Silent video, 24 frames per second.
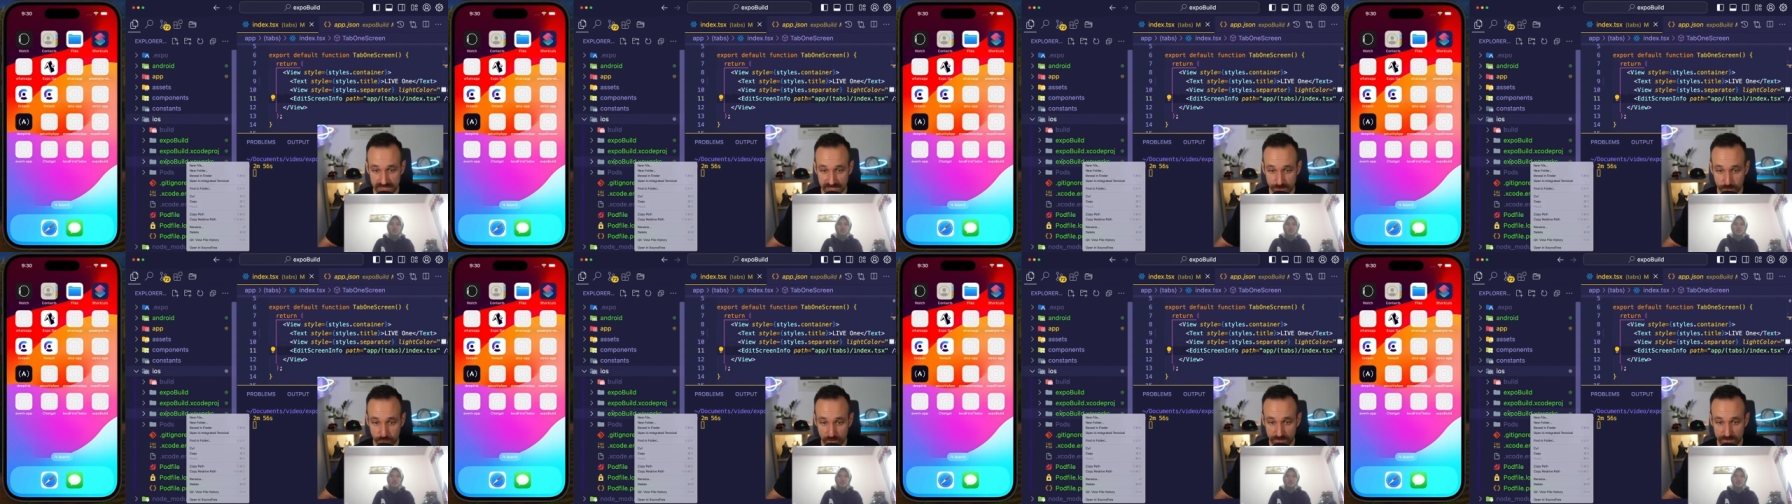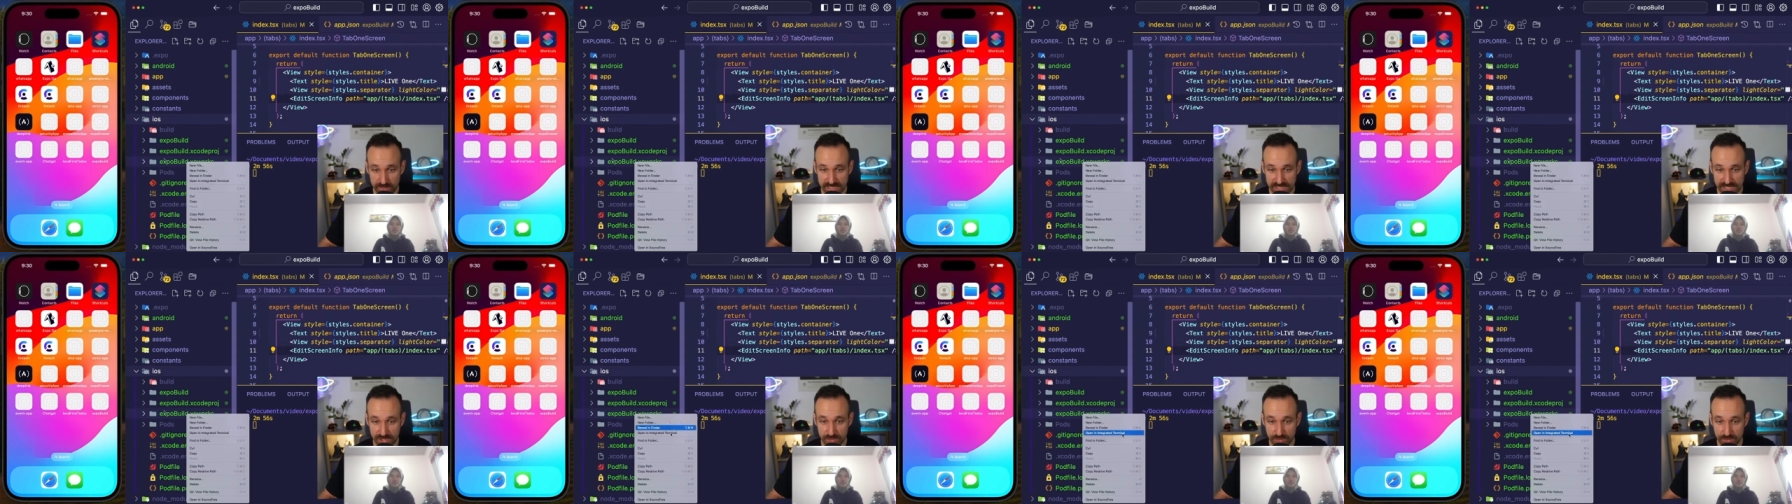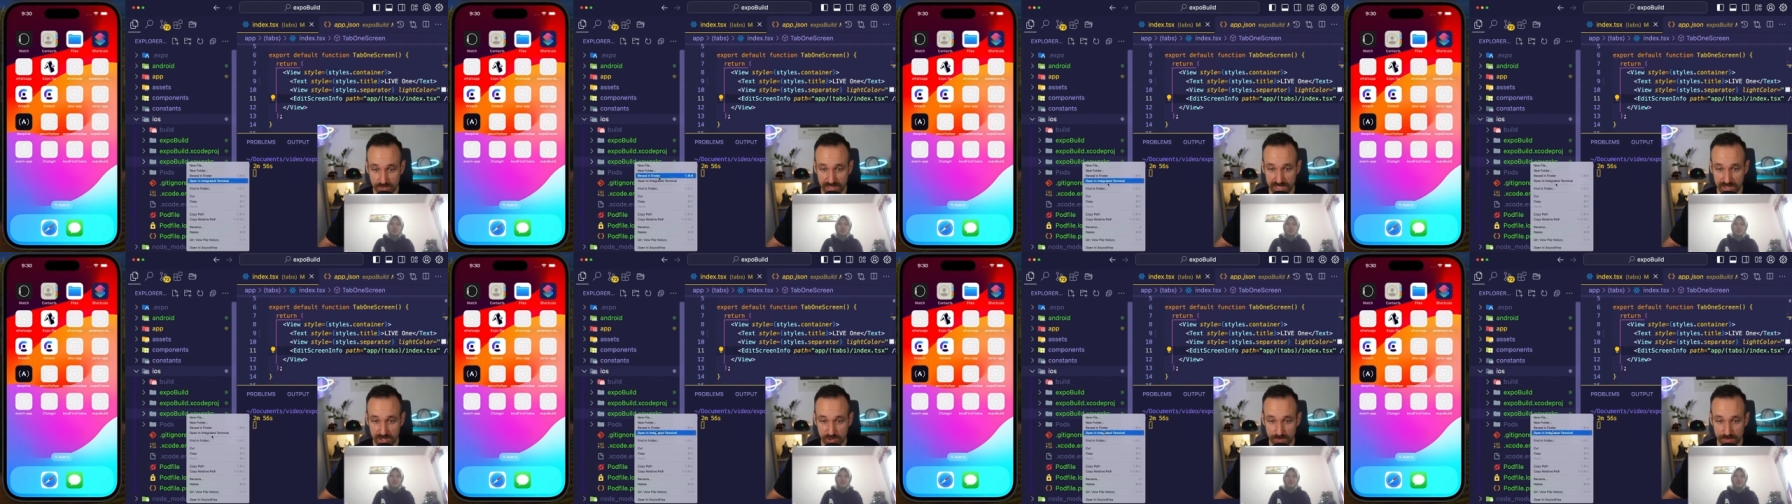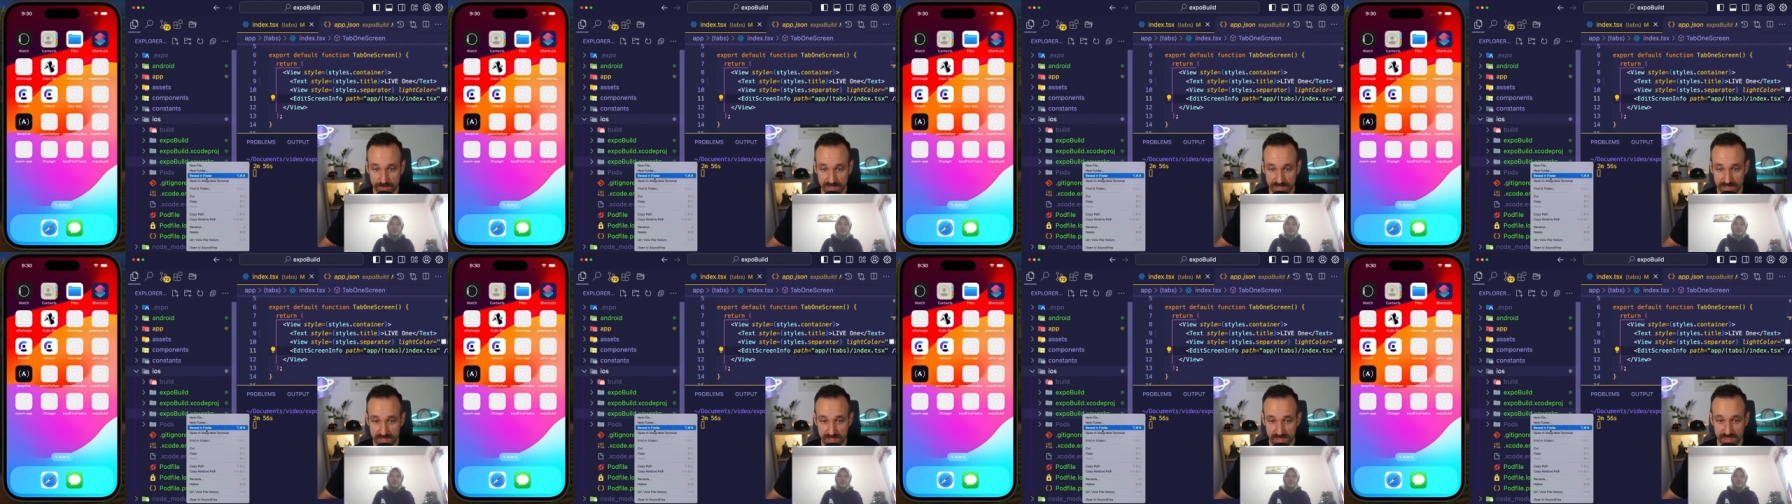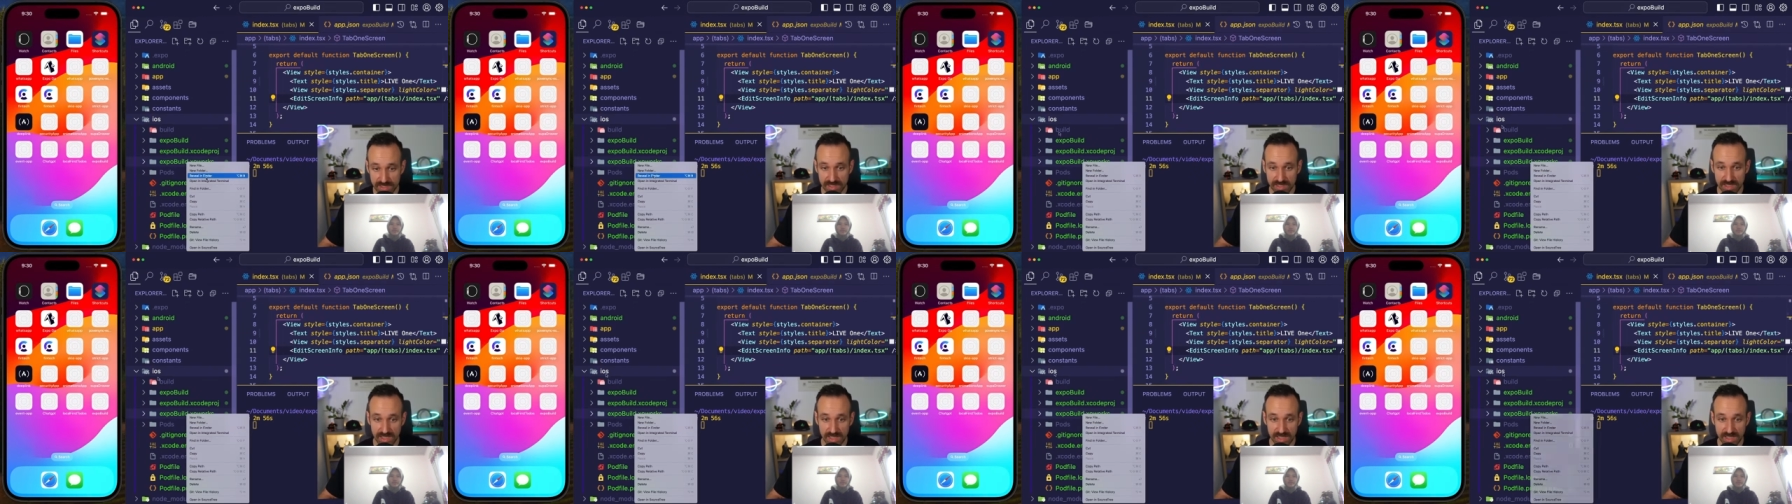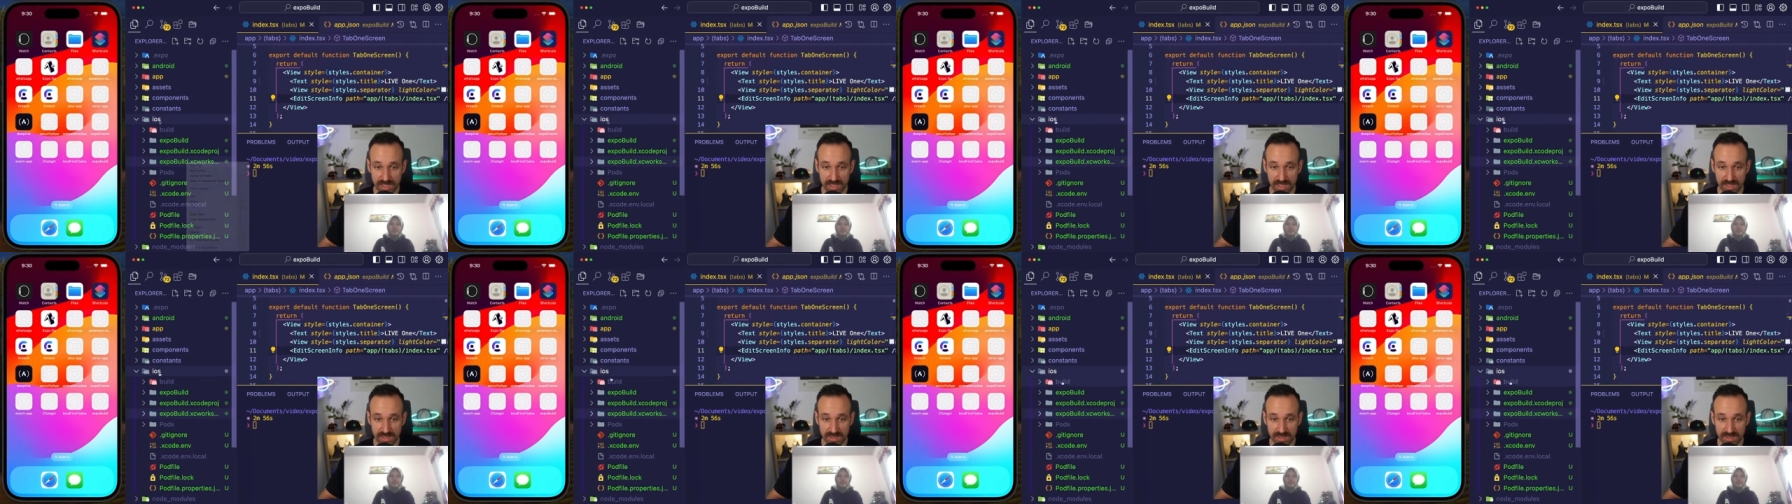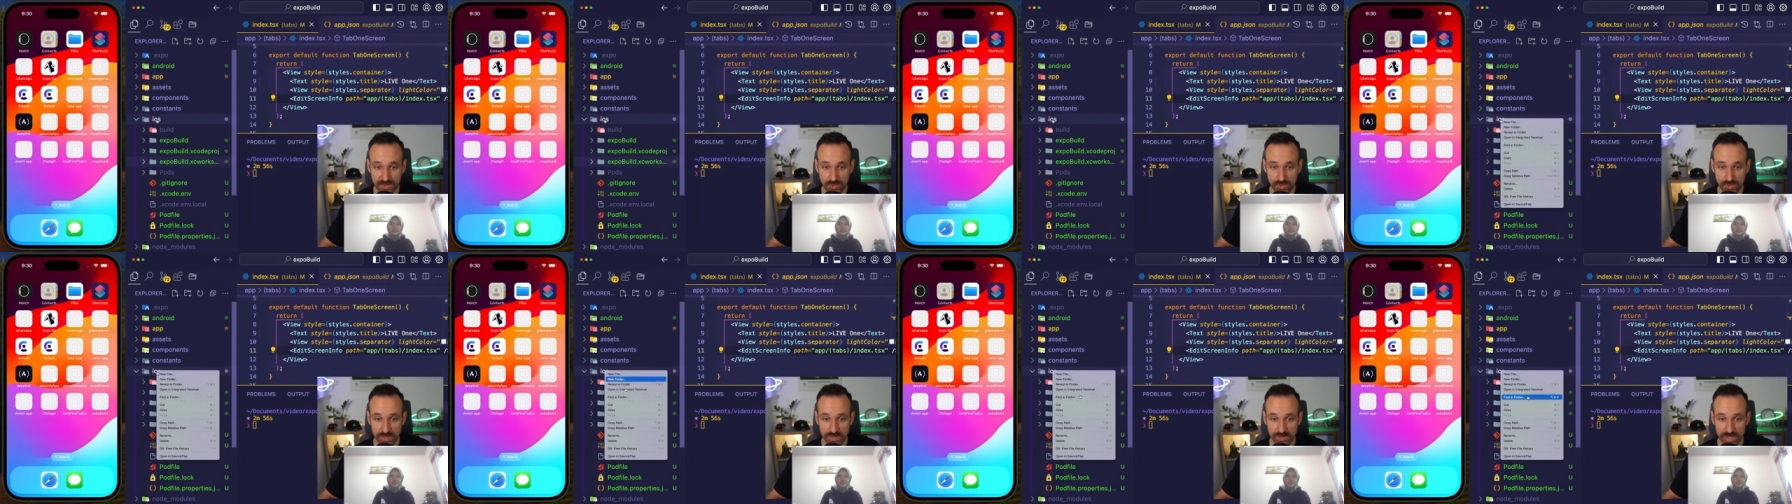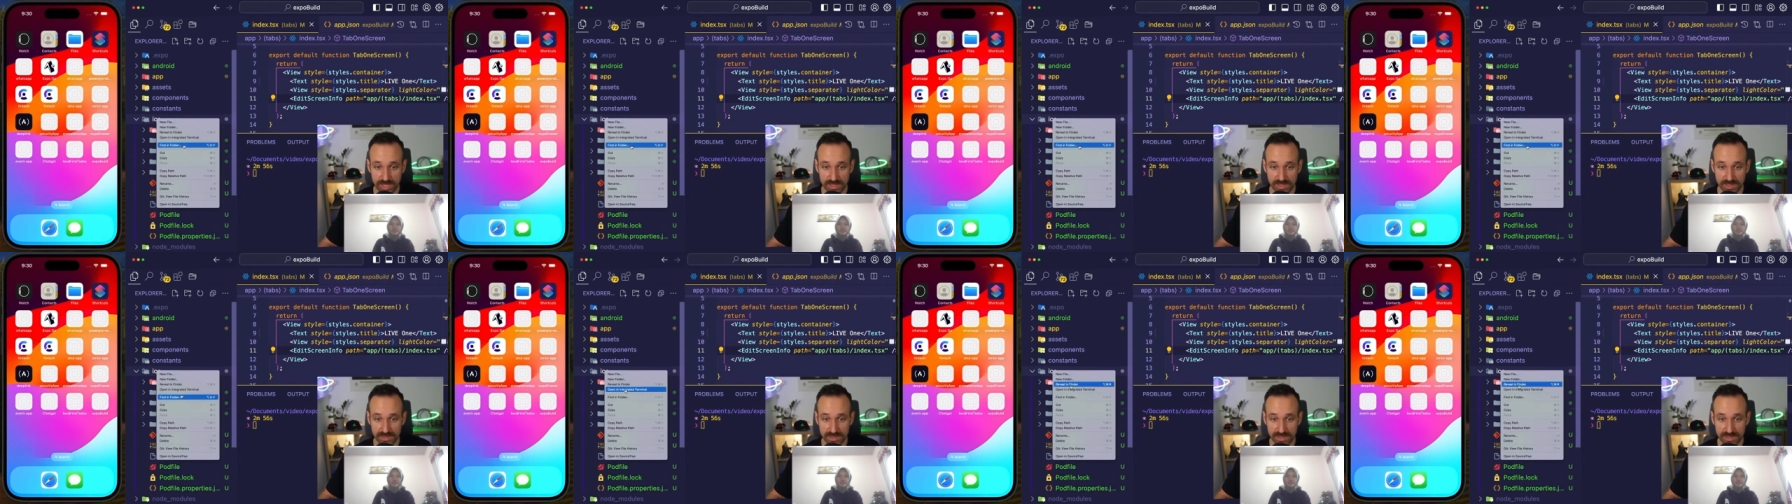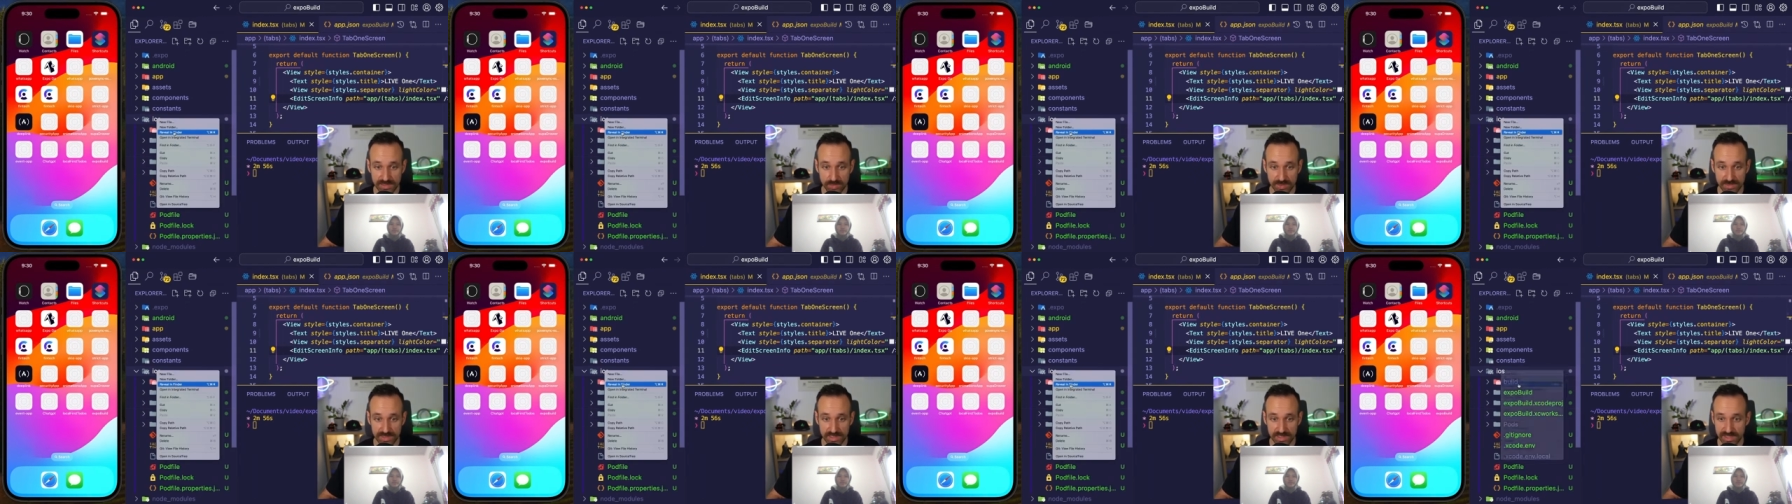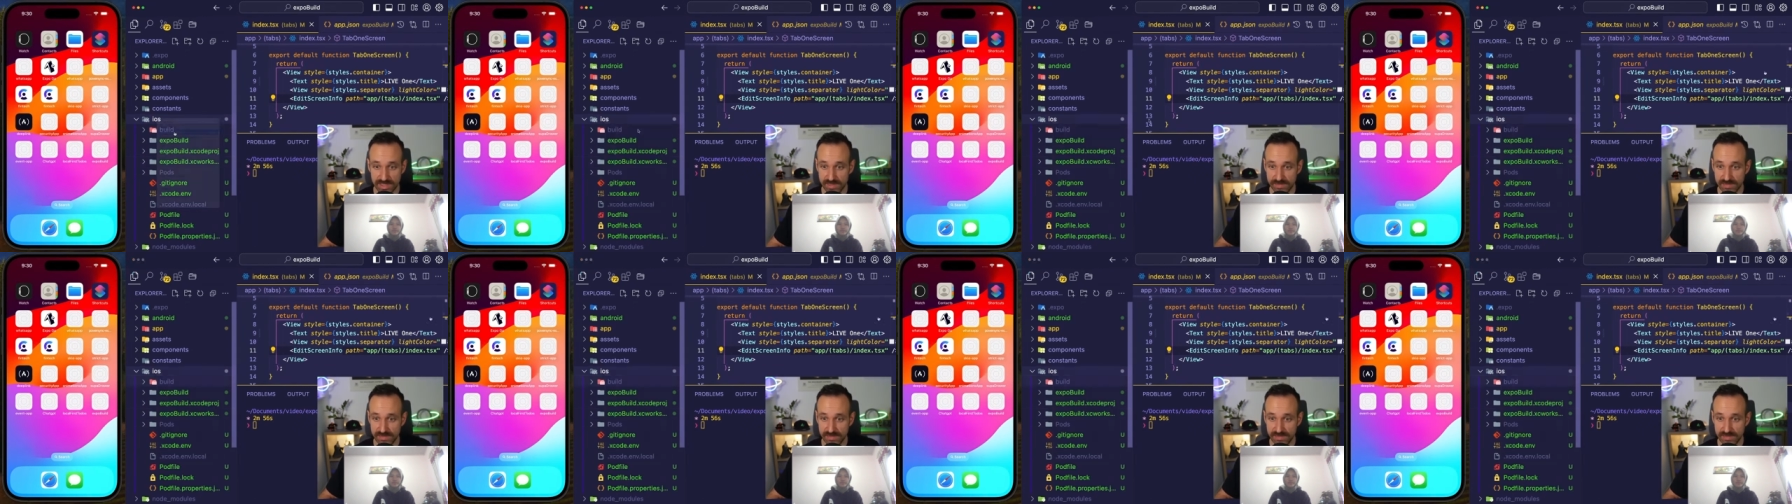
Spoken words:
I previously could really open this this folder right here. Let's reveal it in the